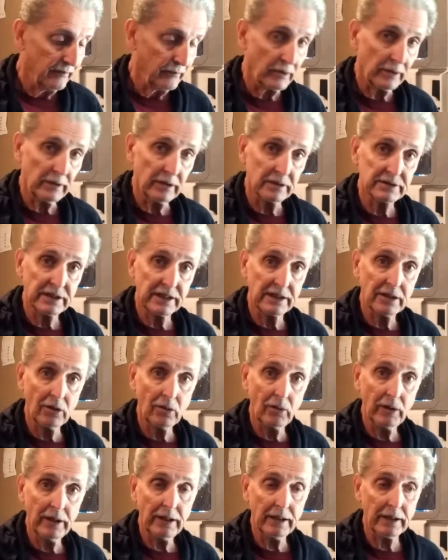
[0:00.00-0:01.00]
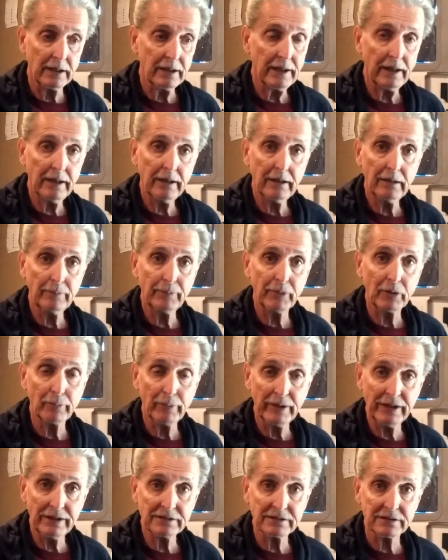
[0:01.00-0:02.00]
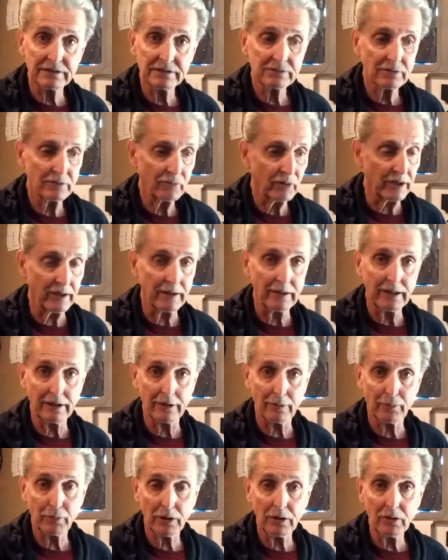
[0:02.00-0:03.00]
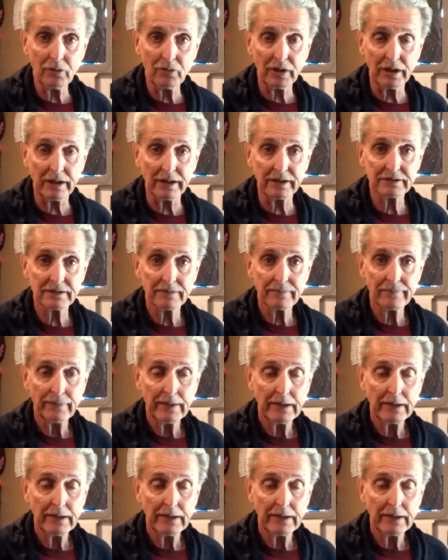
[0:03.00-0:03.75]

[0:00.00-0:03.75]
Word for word: because they go in and tear up your business in a protest